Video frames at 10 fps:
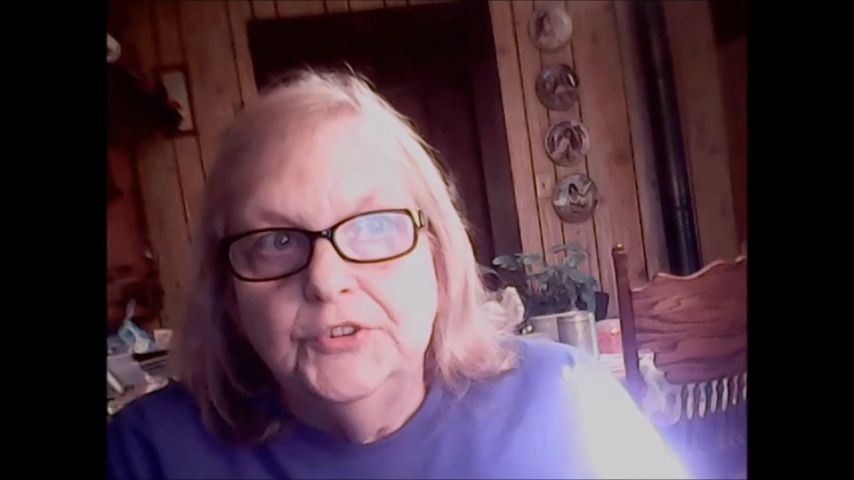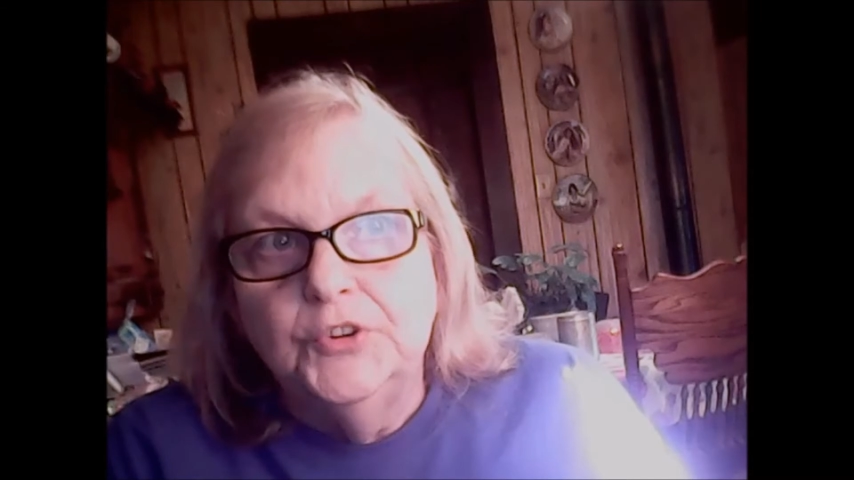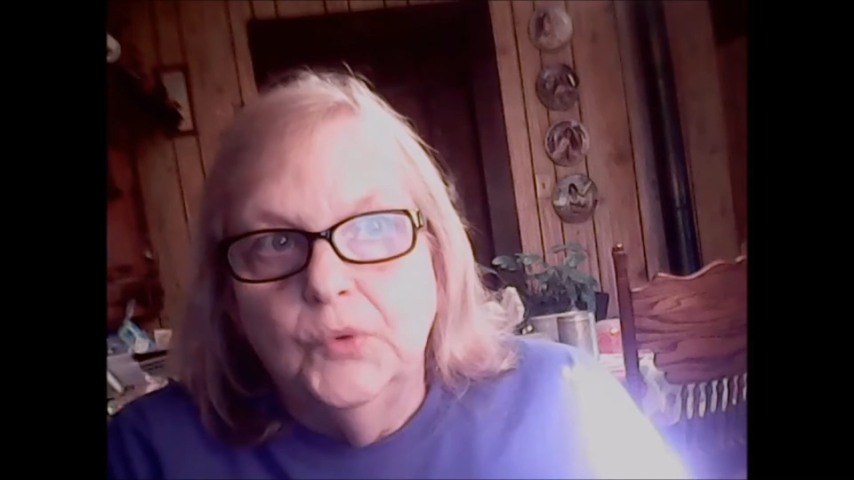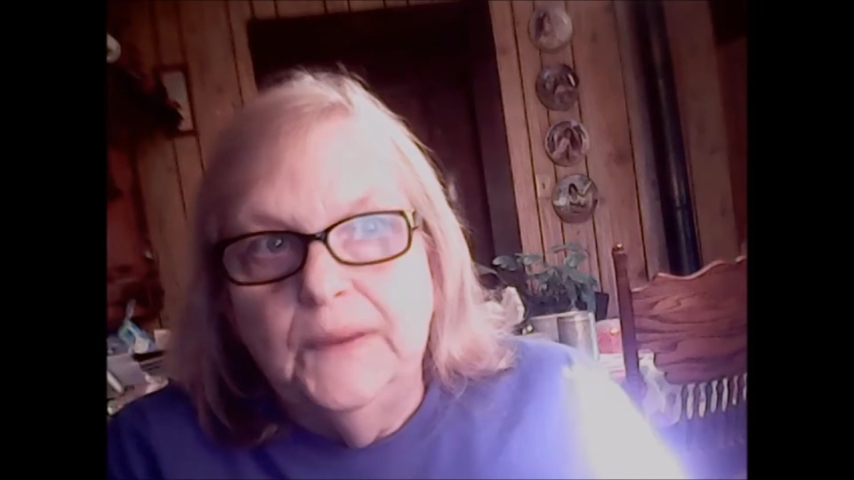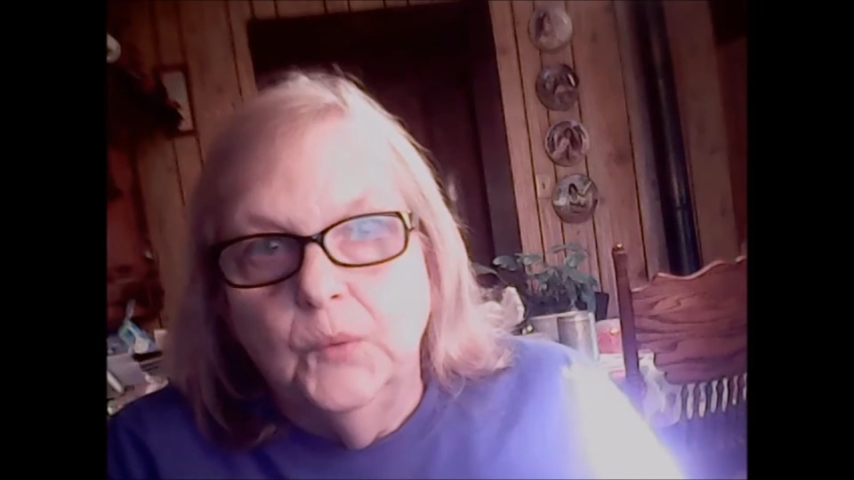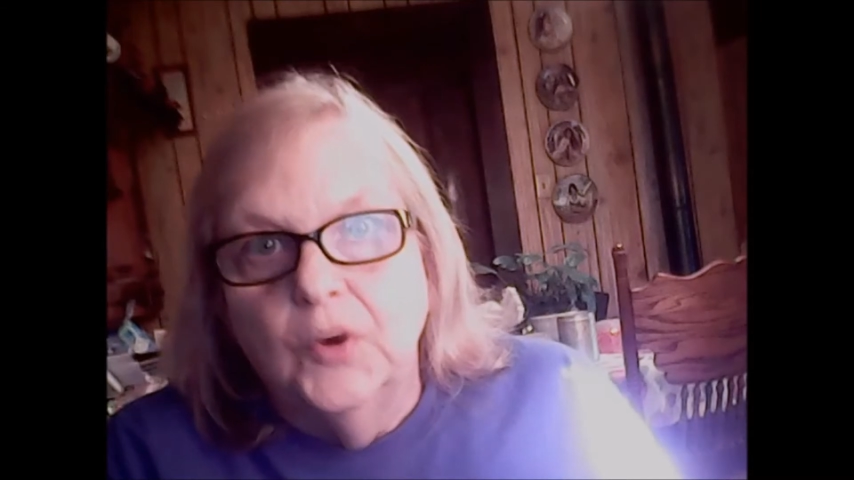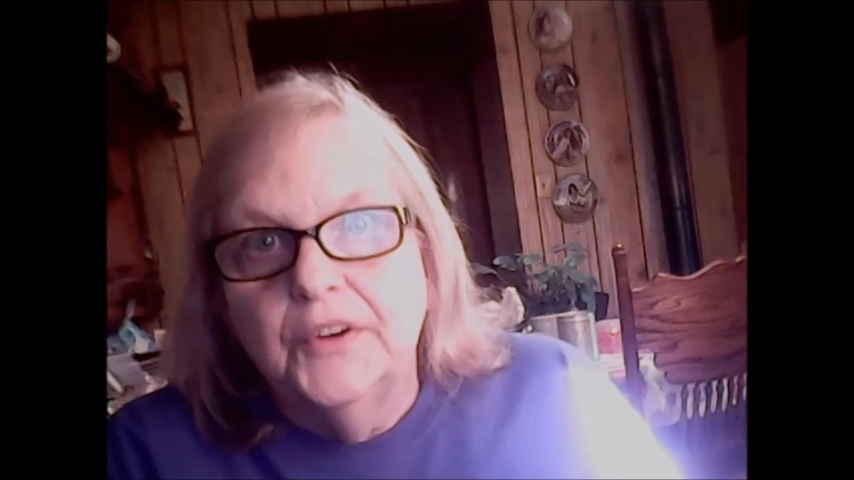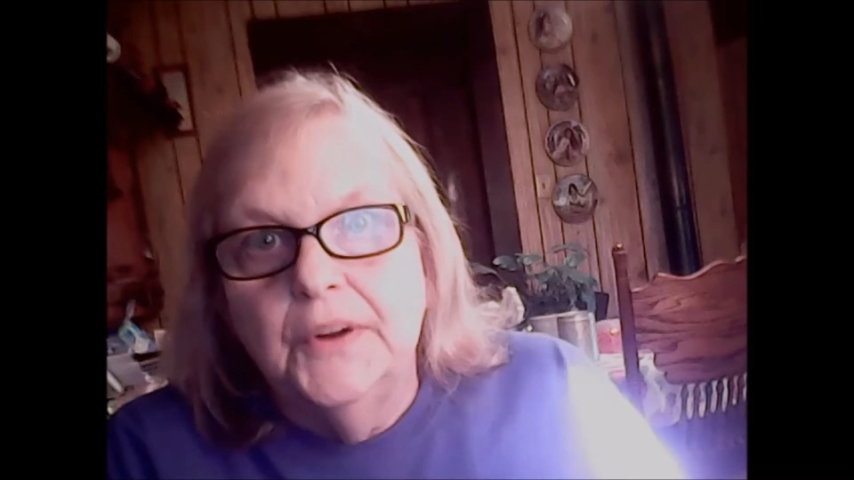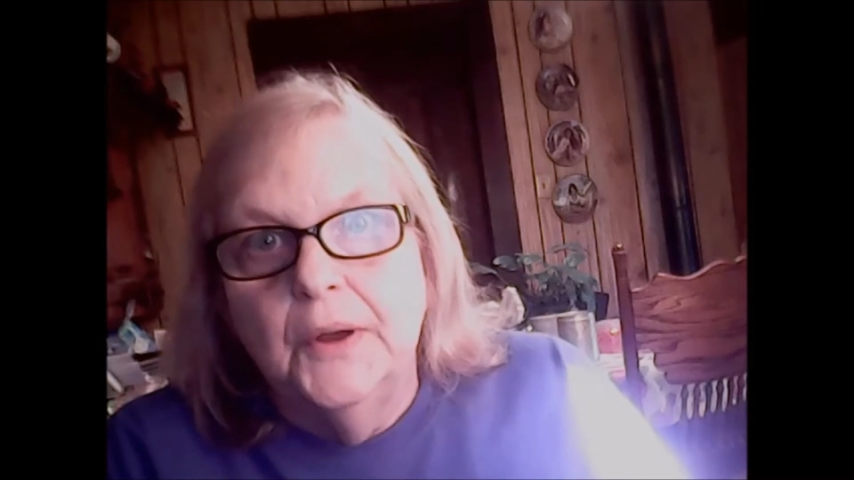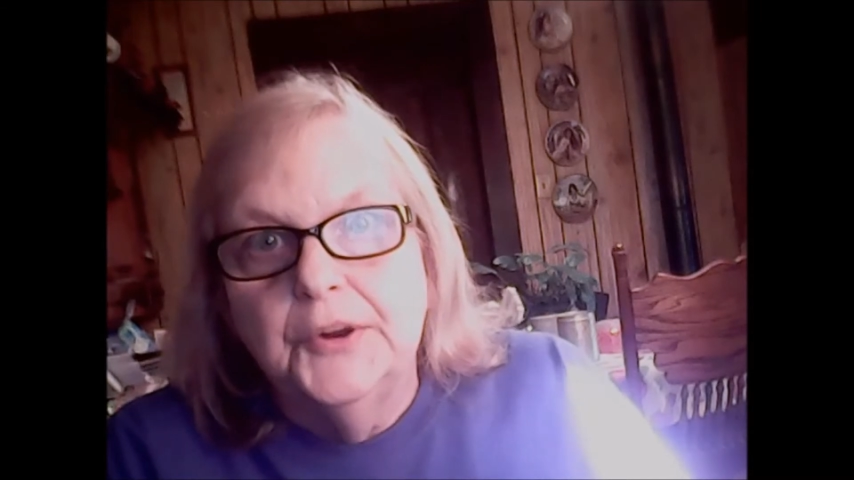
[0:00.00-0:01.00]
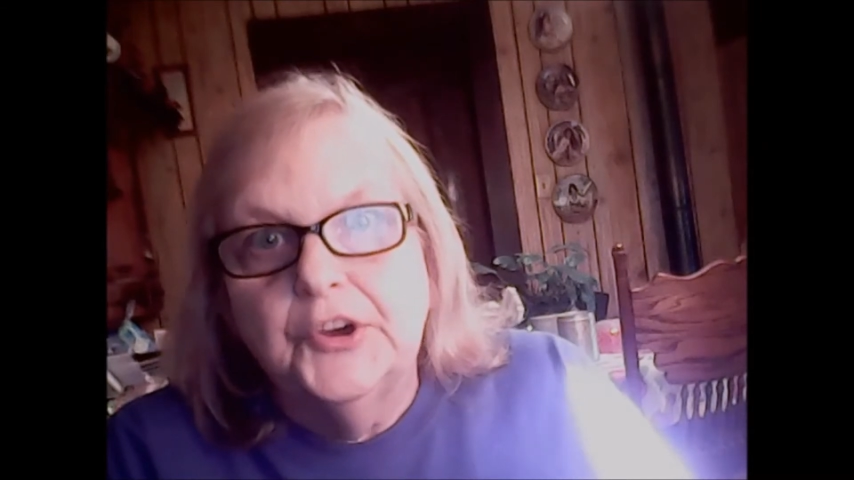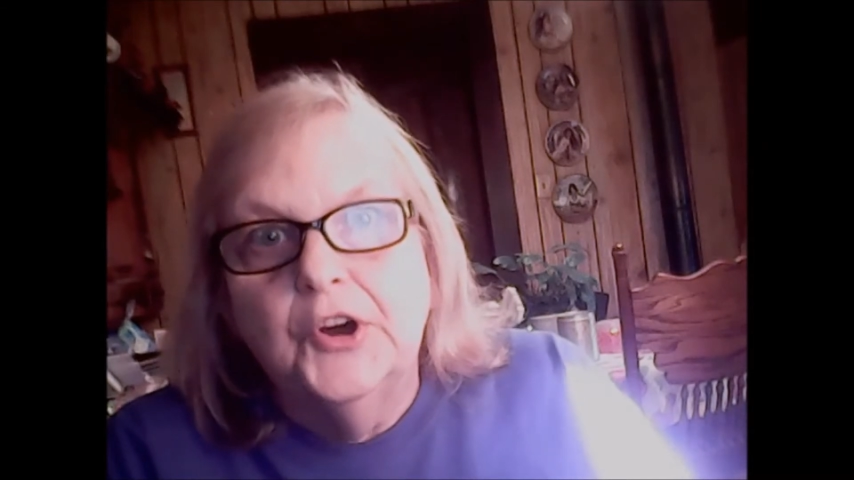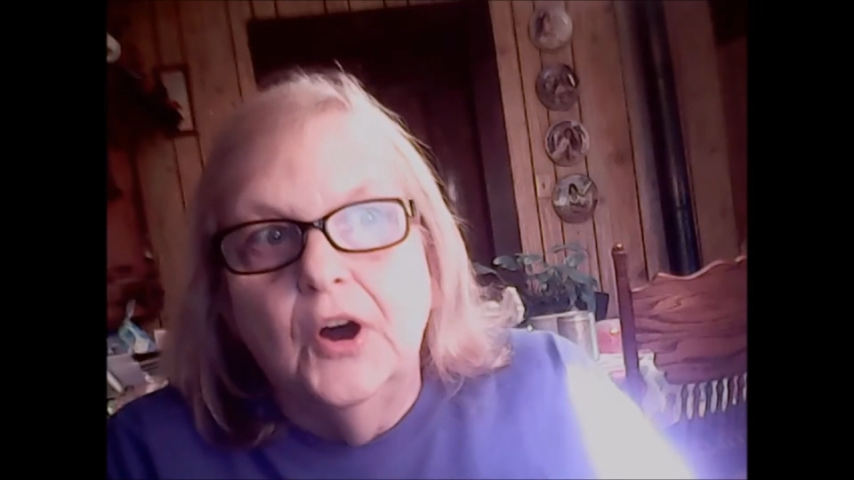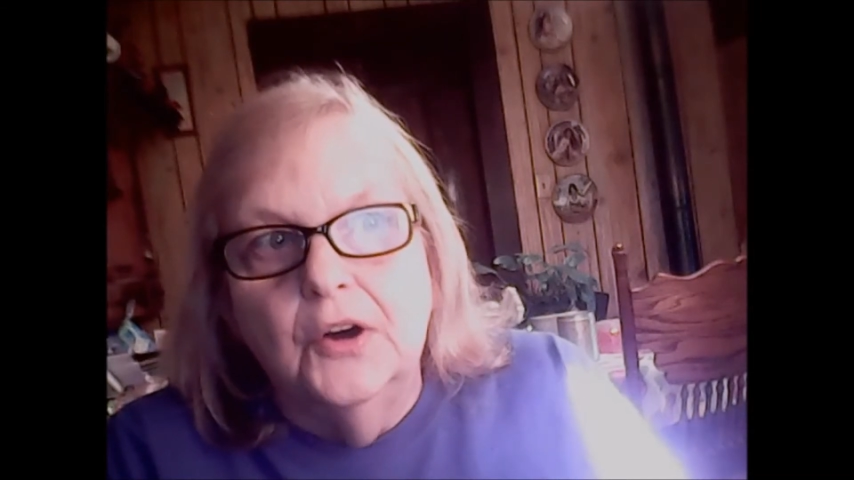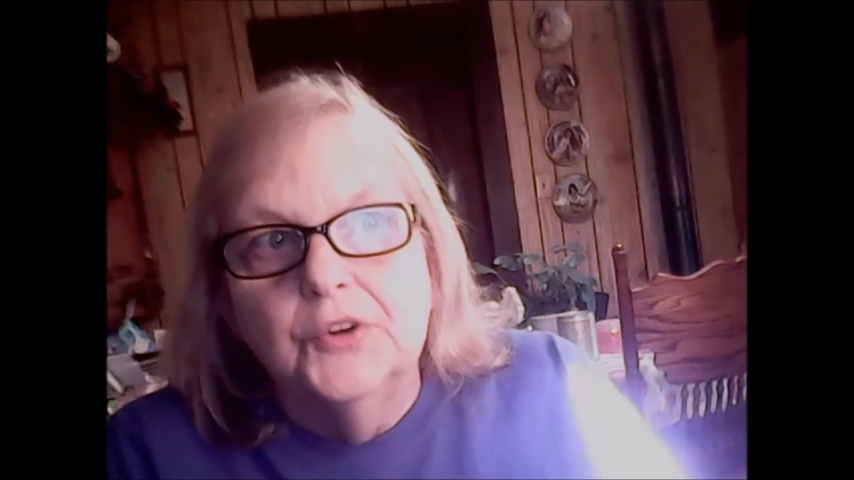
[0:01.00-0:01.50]
doing working on the
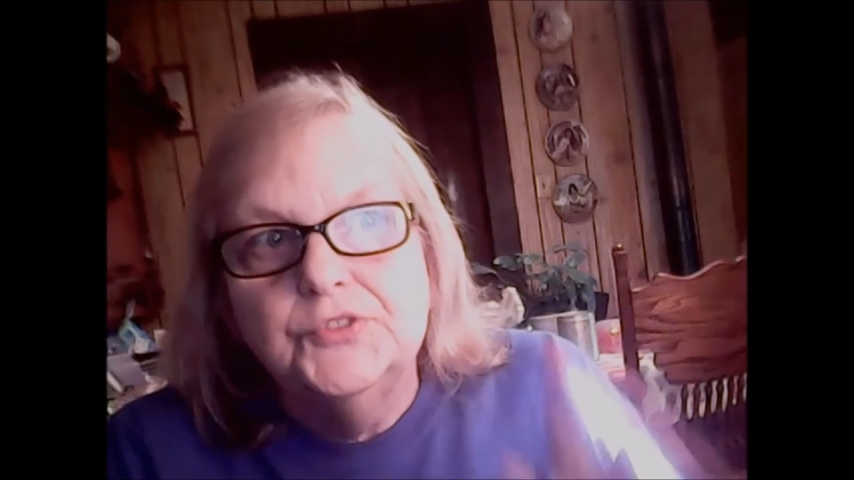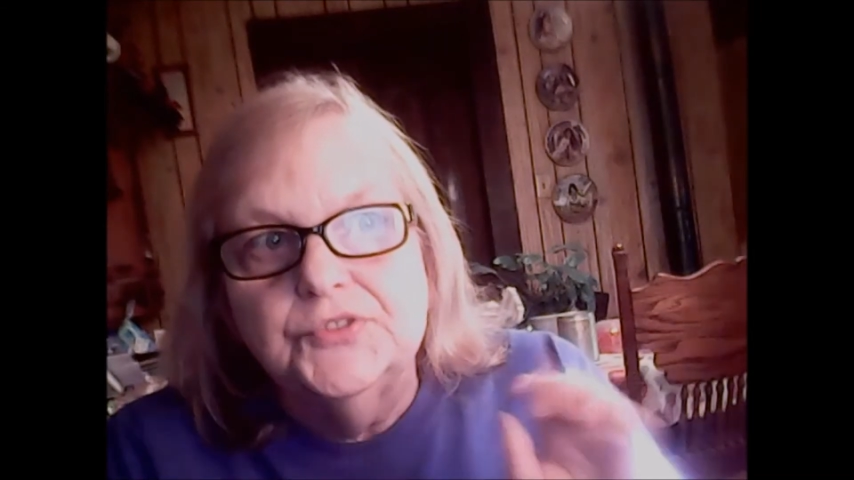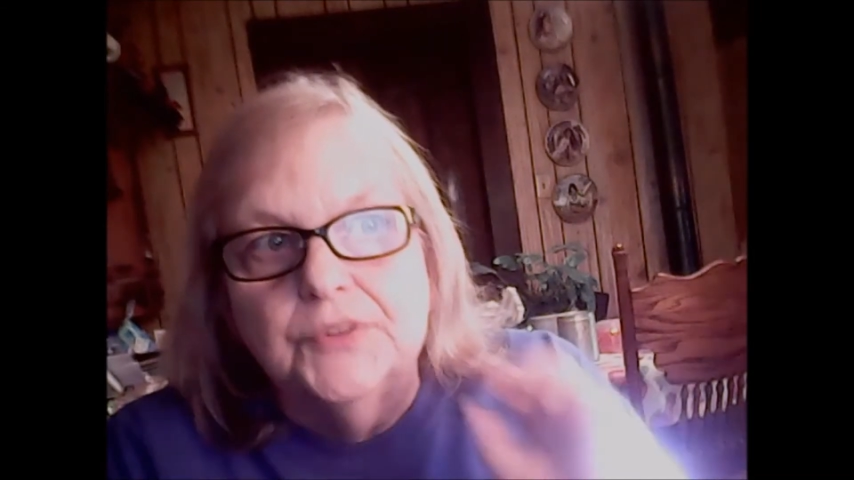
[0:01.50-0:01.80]
cars,